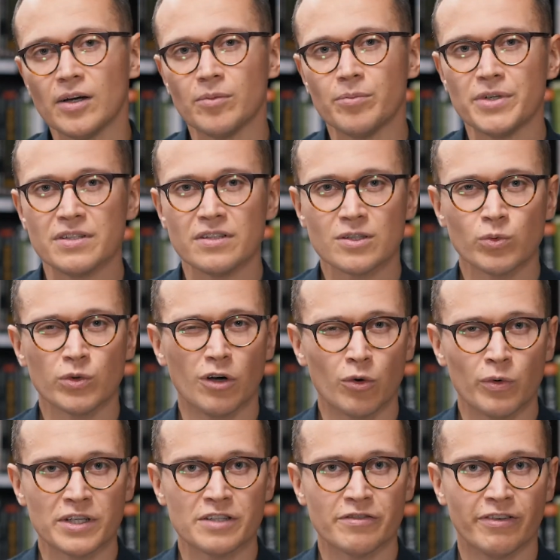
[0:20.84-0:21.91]
Business will
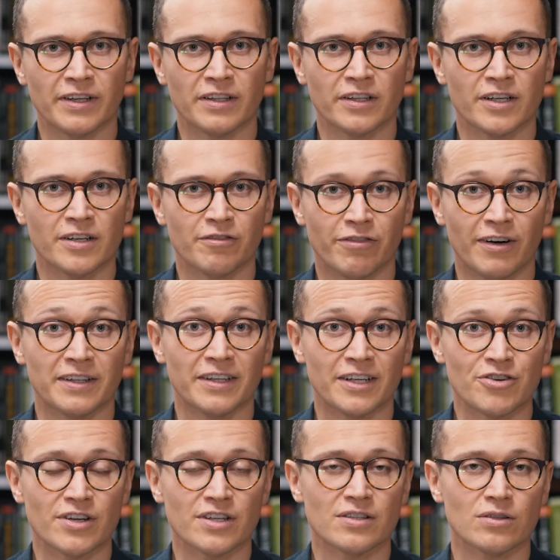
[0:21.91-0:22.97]
always find
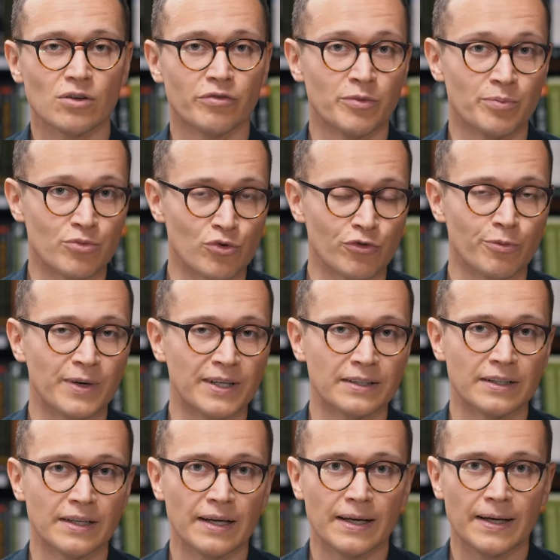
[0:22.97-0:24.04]
areas of
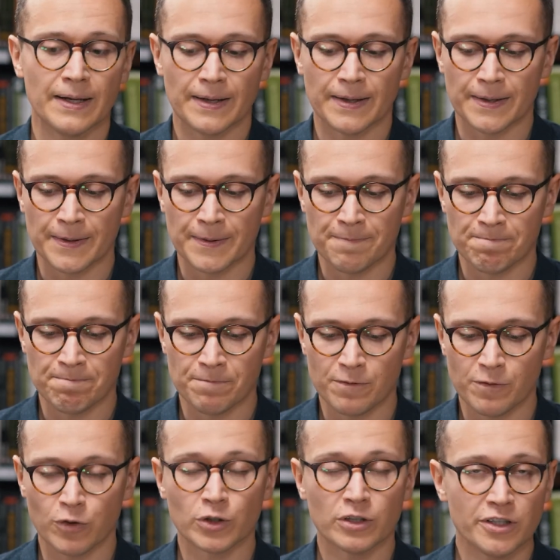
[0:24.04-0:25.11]
improvement.
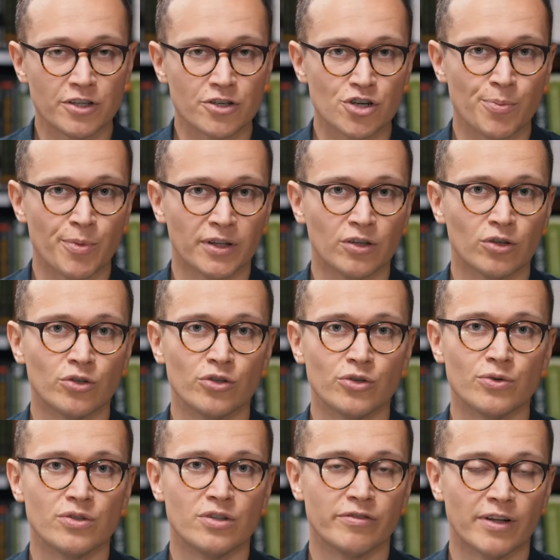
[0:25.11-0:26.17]
Thought leadership and
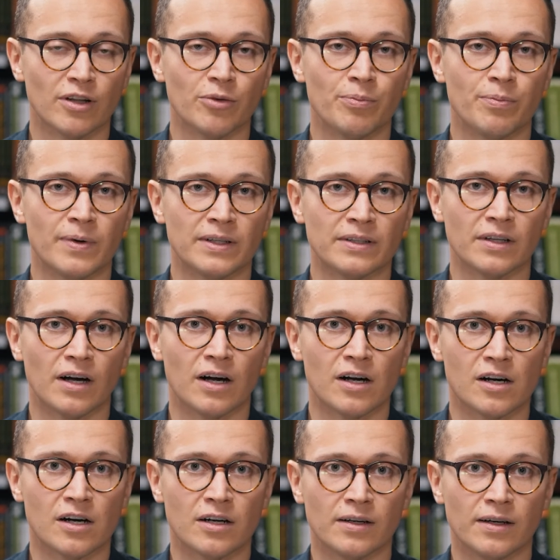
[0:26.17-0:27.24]
continuous development
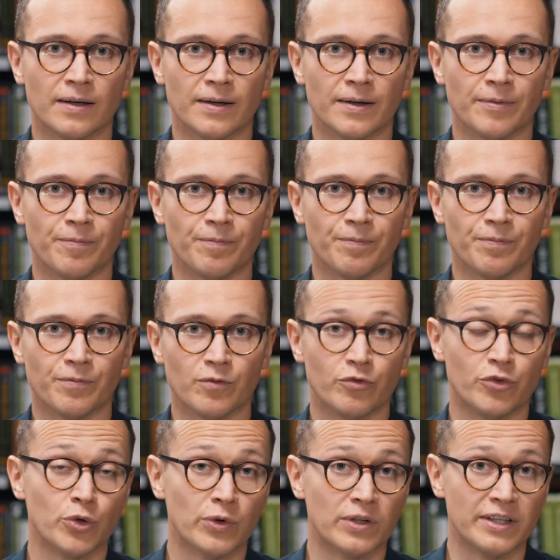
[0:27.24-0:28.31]
are
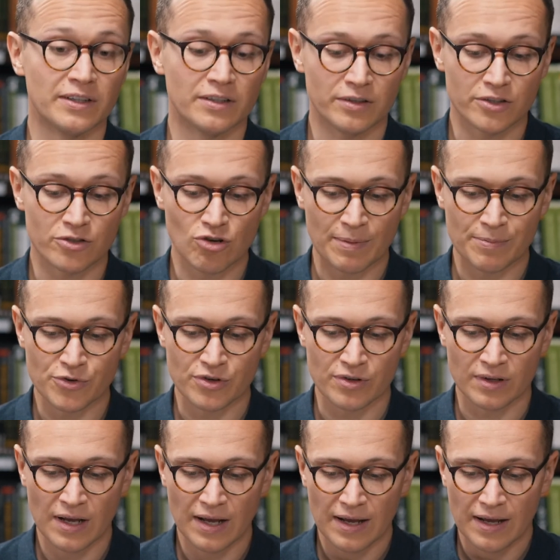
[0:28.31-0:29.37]
fueling the
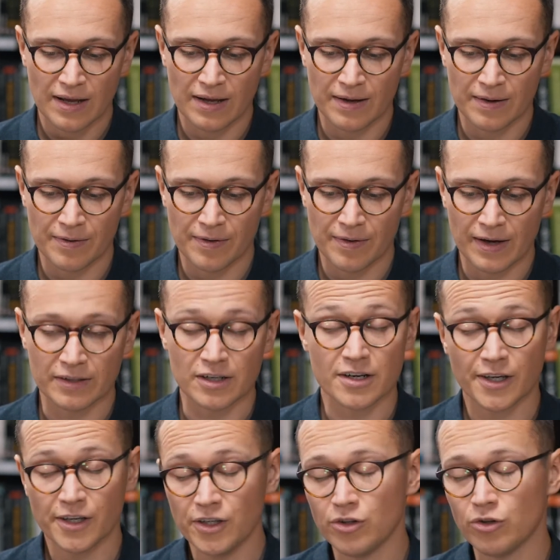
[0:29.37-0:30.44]
disruption and are
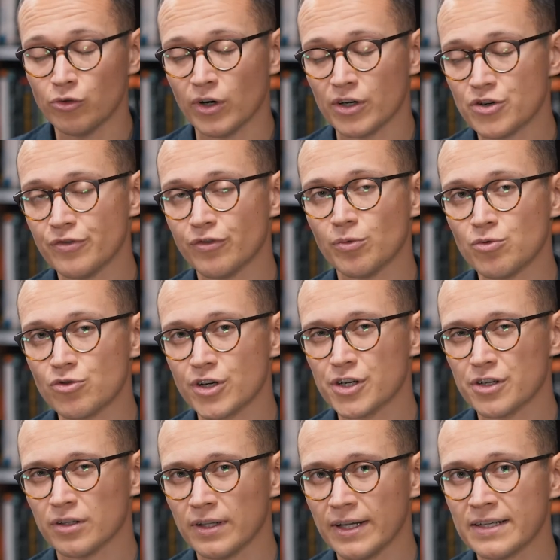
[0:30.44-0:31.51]
key to achieve
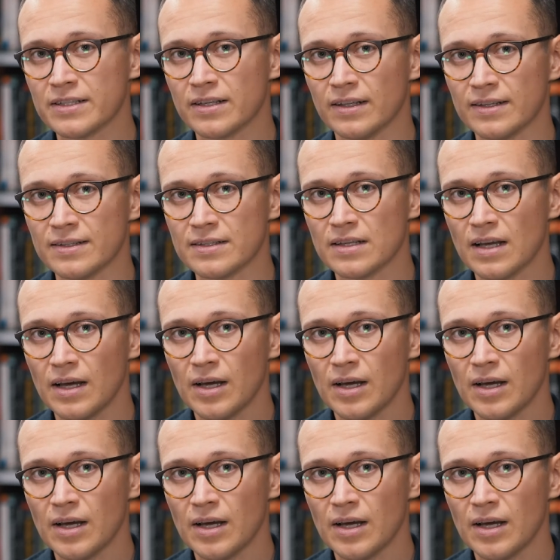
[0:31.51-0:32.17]
operational excellence,